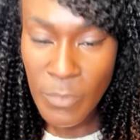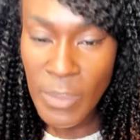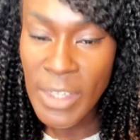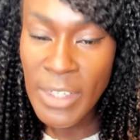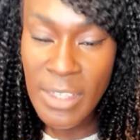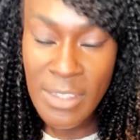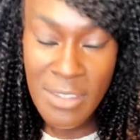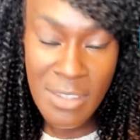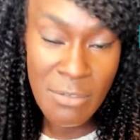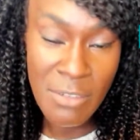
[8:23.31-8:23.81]

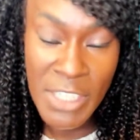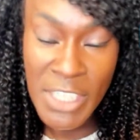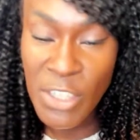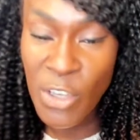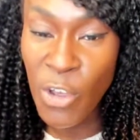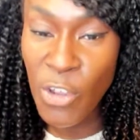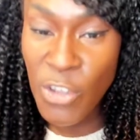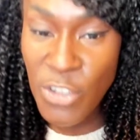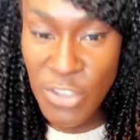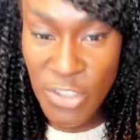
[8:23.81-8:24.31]
And is there any
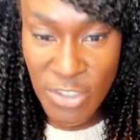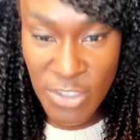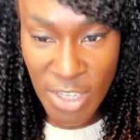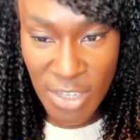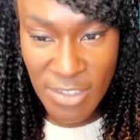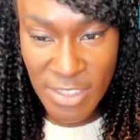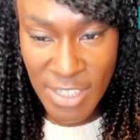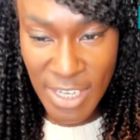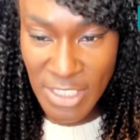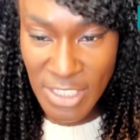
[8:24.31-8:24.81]
cost
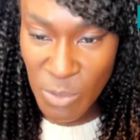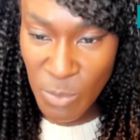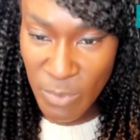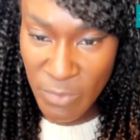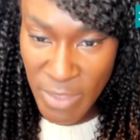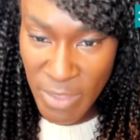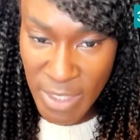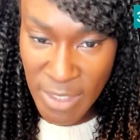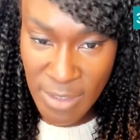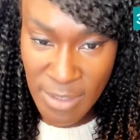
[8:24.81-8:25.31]
associated
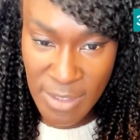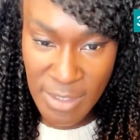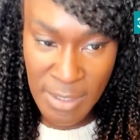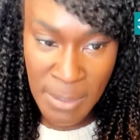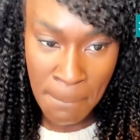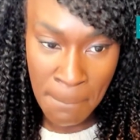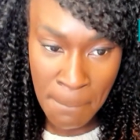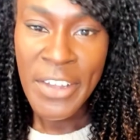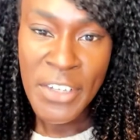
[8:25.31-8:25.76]
with this?